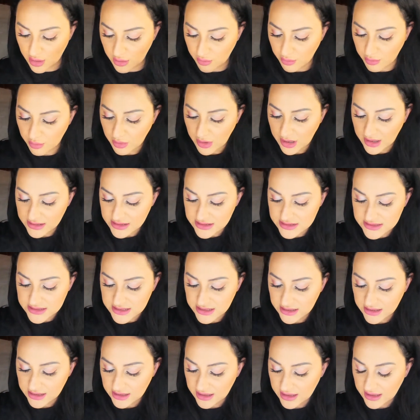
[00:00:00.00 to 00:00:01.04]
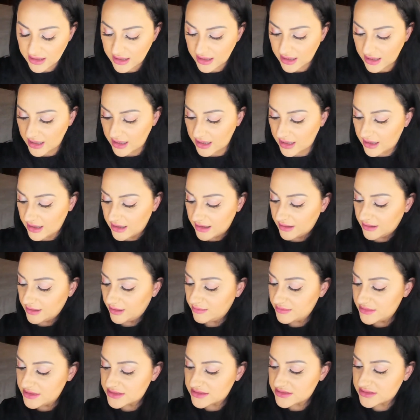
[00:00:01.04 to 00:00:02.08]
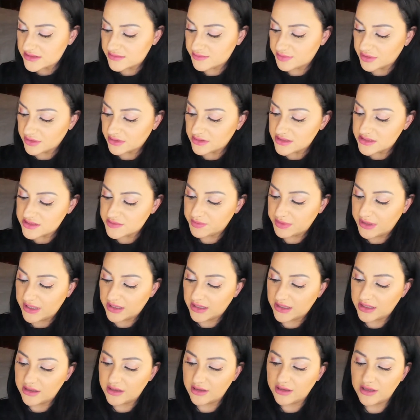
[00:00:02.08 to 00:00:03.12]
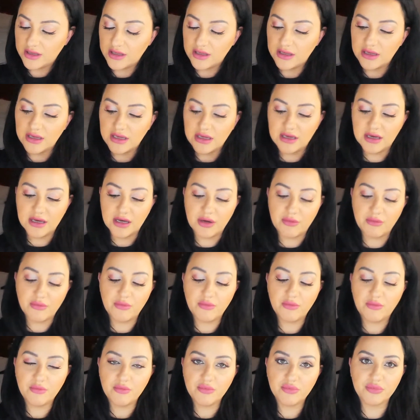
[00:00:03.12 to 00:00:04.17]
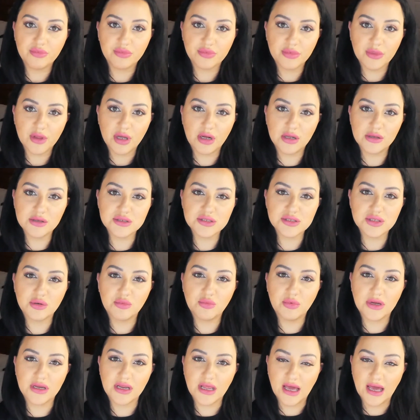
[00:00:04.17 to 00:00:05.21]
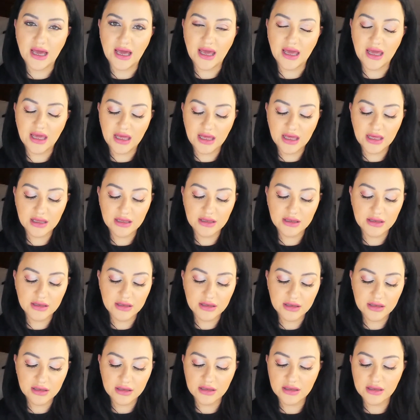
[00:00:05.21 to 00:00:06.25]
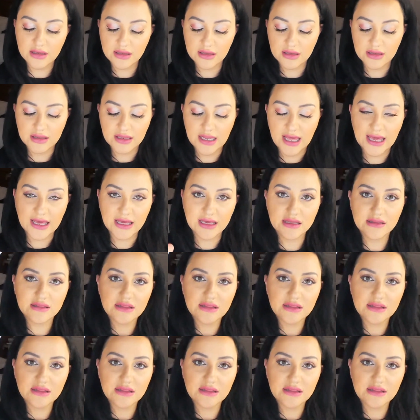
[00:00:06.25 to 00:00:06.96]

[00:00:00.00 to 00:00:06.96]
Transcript: let me put this back here. Also what I like